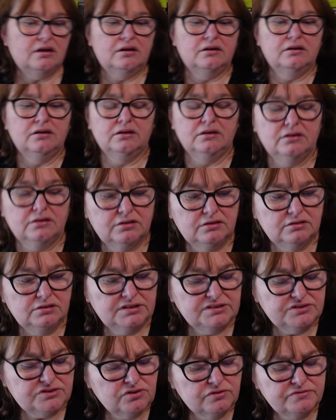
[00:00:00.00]

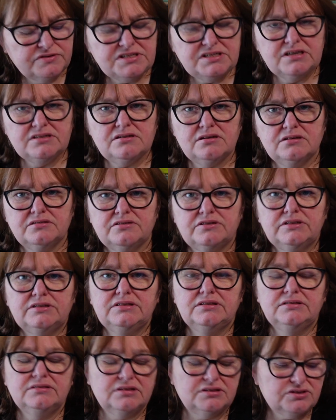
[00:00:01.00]
It's over 600
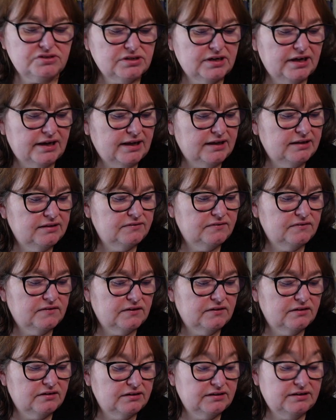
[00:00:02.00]
in Dutch. And
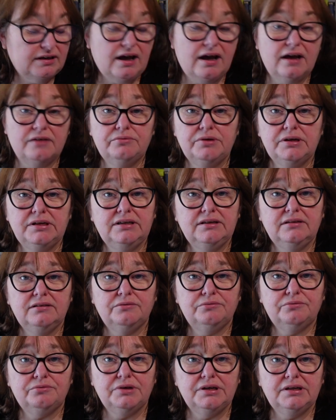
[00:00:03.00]
I
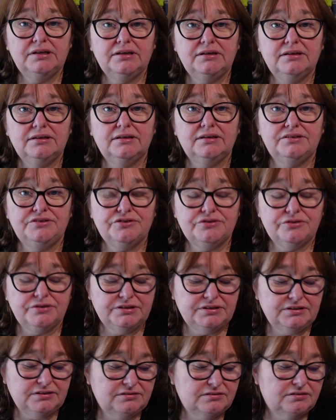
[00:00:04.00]
really, really
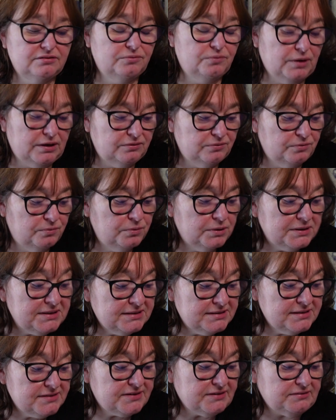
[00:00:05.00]
enjoyed it. Well, what
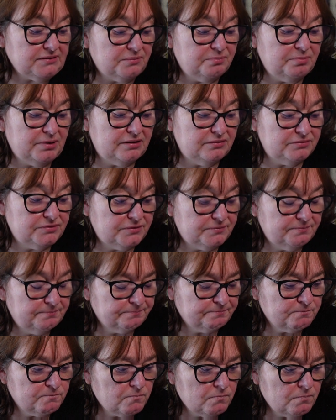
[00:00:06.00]
is it about?
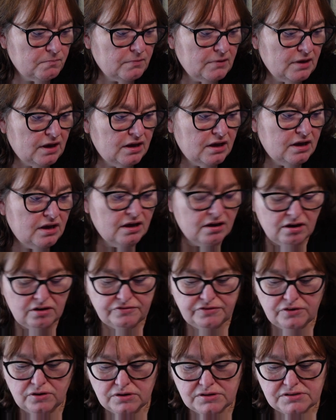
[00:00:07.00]

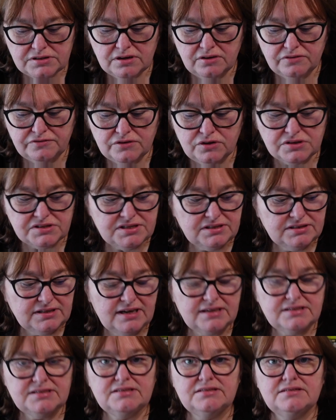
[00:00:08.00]
Of course, it
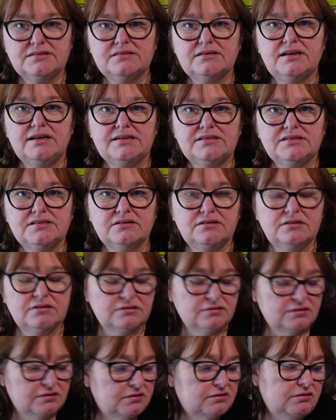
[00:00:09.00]
has its
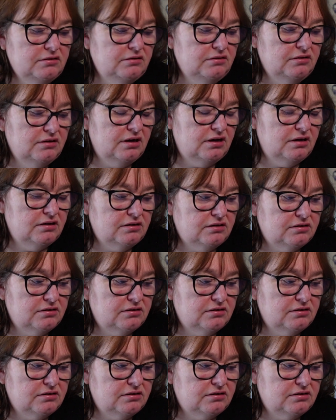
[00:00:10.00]
classical